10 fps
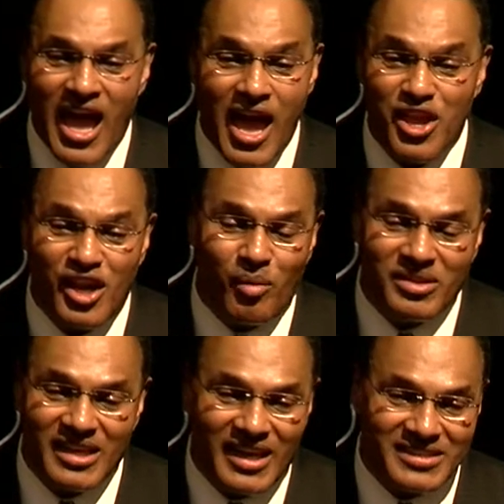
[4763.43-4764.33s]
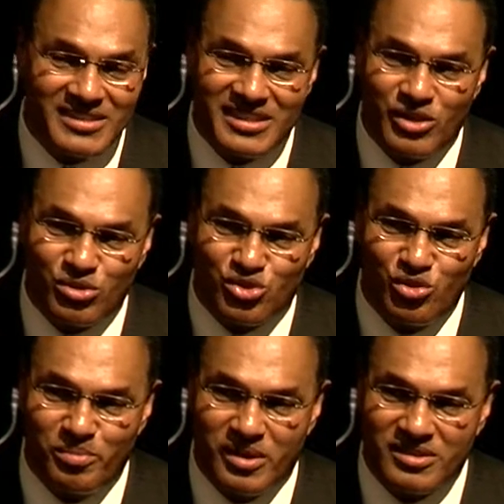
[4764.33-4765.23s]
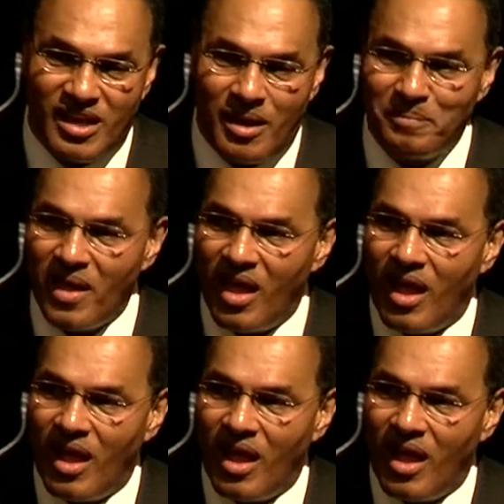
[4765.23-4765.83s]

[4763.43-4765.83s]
And you know what the lessons in those two books are?